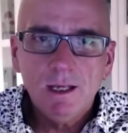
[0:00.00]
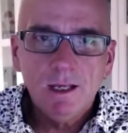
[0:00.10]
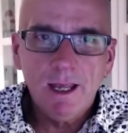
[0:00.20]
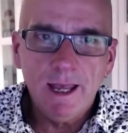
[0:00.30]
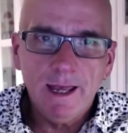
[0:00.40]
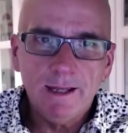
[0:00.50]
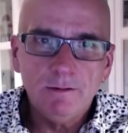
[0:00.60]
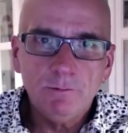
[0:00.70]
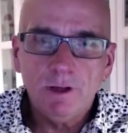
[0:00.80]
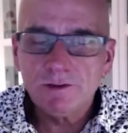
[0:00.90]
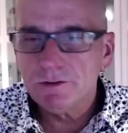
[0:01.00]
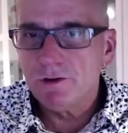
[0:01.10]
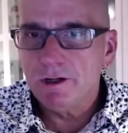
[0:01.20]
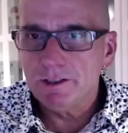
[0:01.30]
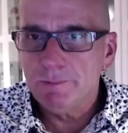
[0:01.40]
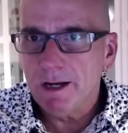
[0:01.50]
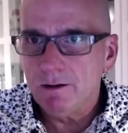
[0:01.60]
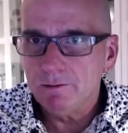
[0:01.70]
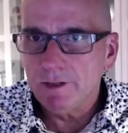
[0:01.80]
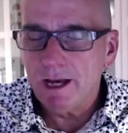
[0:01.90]
And we also talked
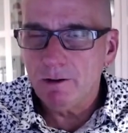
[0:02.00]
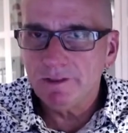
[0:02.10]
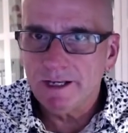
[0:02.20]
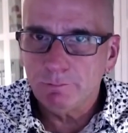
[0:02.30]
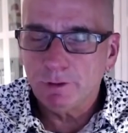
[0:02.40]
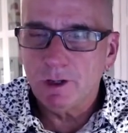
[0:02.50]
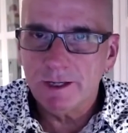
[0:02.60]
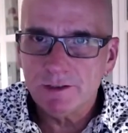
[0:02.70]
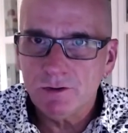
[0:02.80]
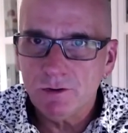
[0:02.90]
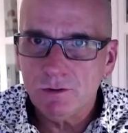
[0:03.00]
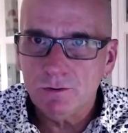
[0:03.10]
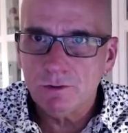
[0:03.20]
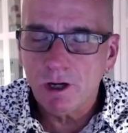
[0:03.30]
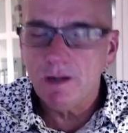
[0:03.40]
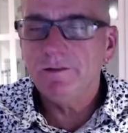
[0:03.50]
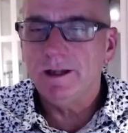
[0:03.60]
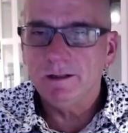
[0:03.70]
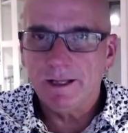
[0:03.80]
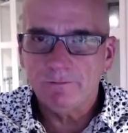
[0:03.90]
about how that applies to
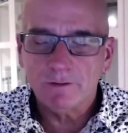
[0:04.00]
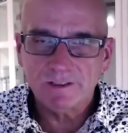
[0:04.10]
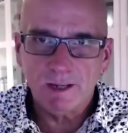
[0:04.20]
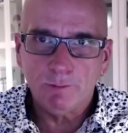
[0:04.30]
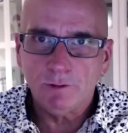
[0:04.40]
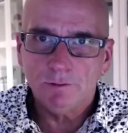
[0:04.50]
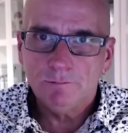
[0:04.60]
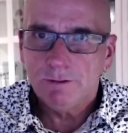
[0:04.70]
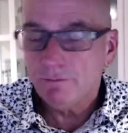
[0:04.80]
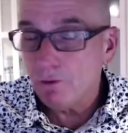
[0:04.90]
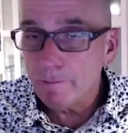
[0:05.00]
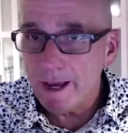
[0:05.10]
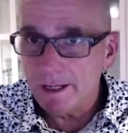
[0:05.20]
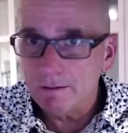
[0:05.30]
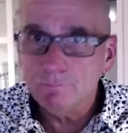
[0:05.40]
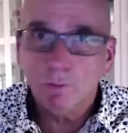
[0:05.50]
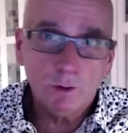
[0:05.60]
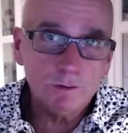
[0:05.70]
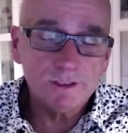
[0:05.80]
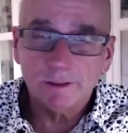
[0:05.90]
content, like, for example, formatting,
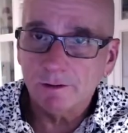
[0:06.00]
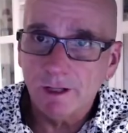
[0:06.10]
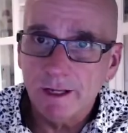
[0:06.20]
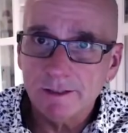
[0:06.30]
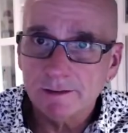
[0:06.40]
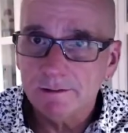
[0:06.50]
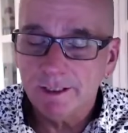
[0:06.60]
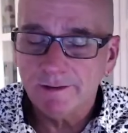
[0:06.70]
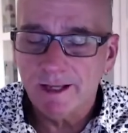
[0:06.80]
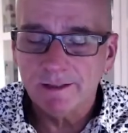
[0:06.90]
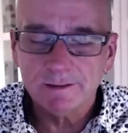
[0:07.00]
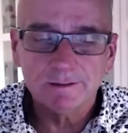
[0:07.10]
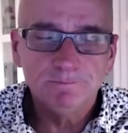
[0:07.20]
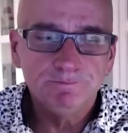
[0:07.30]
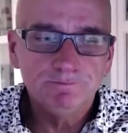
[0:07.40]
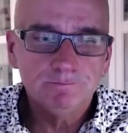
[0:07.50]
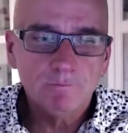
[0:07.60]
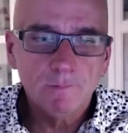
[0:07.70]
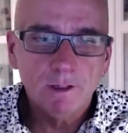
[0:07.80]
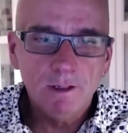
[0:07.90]
bolds, underlines, italics.
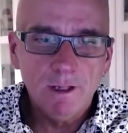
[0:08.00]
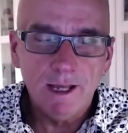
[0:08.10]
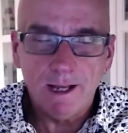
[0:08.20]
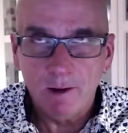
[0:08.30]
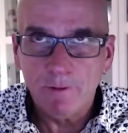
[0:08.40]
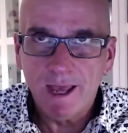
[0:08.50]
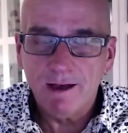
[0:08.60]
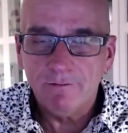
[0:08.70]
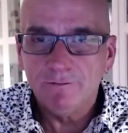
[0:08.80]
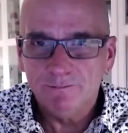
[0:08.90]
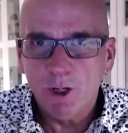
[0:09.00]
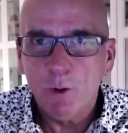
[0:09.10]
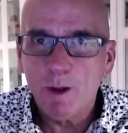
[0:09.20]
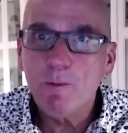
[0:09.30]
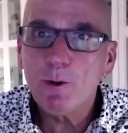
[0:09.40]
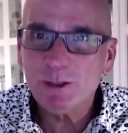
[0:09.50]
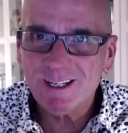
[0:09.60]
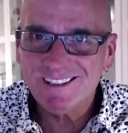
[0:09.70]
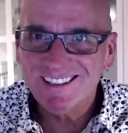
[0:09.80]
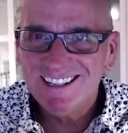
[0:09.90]
And now we have,
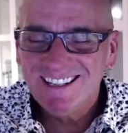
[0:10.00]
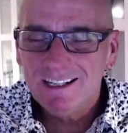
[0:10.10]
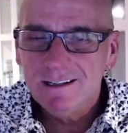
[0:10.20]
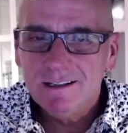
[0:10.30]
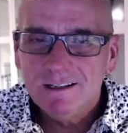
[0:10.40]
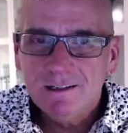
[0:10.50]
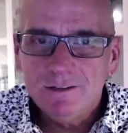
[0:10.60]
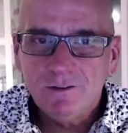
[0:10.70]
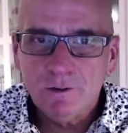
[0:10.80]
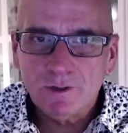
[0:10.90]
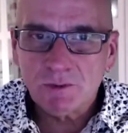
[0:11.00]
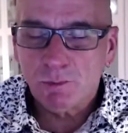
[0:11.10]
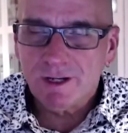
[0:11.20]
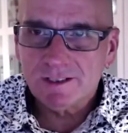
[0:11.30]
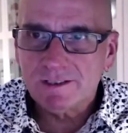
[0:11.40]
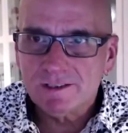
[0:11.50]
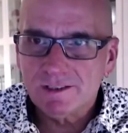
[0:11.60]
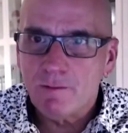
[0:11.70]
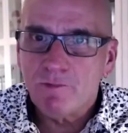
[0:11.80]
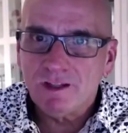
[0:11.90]
emojis to express
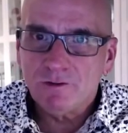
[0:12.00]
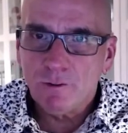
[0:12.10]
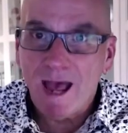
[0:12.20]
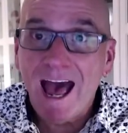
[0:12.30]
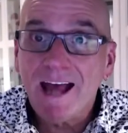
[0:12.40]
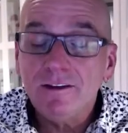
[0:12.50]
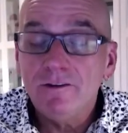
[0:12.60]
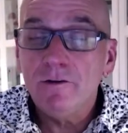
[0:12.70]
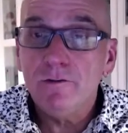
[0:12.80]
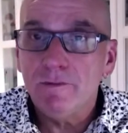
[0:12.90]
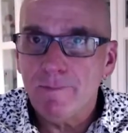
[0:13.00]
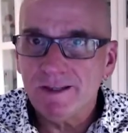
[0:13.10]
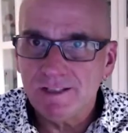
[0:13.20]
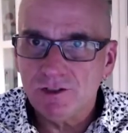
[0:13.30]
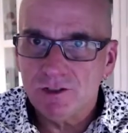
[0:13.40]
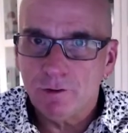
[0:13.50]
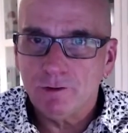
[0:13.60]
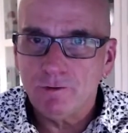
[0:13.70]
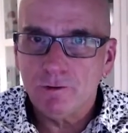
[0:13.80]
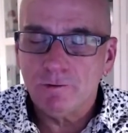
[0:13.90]
something, to add to the message in order
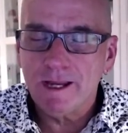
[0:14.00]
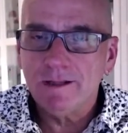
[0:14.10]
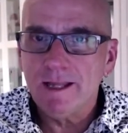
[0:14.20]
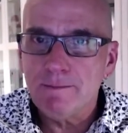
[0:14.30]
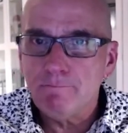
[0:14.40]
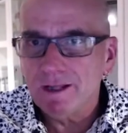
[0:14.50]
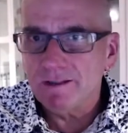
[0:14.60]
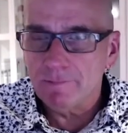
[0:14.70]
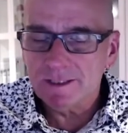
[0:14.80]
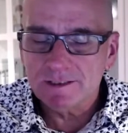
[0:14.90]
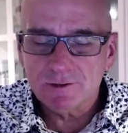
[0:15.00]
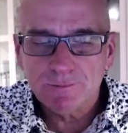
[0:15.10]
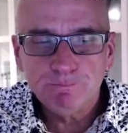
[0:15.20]
to create a meta message.